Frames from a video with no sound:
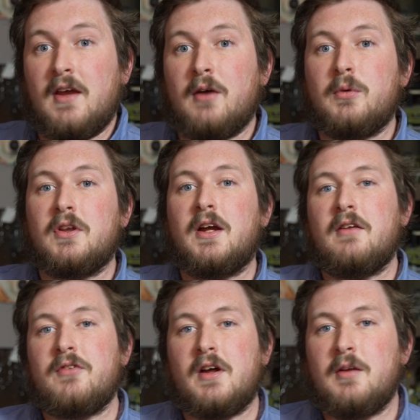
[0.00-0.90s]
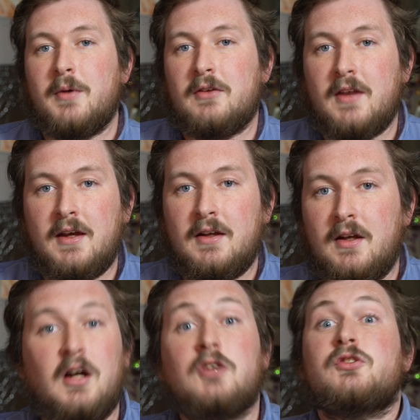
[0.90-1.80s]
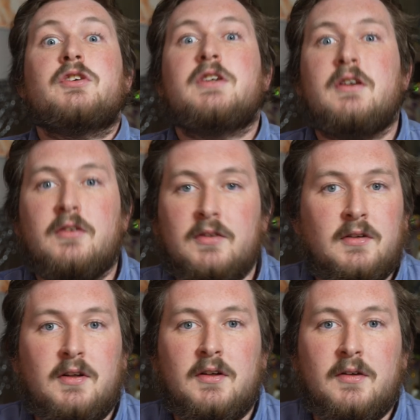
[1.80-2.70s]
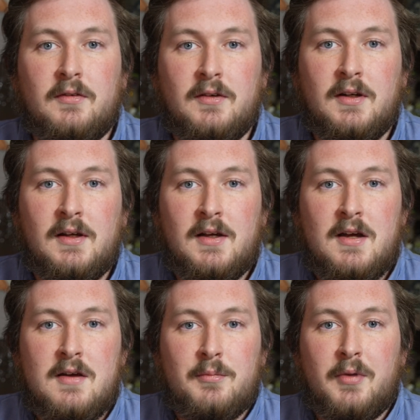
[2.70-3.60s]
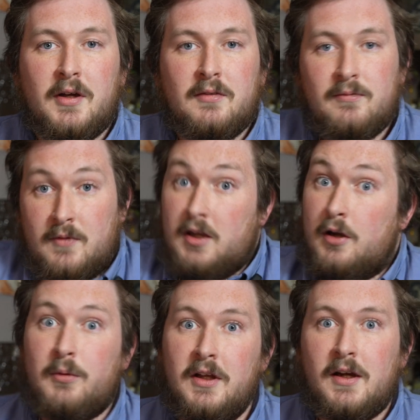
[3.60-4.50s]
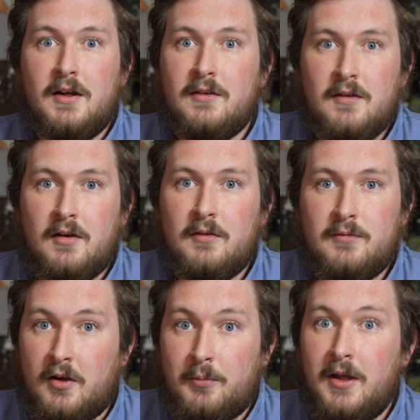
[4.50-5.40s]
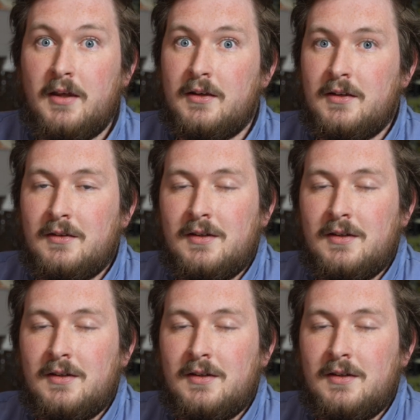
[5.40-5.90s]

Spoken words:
I would not have thought about that in 100 years, you know. But here we are. They're making it.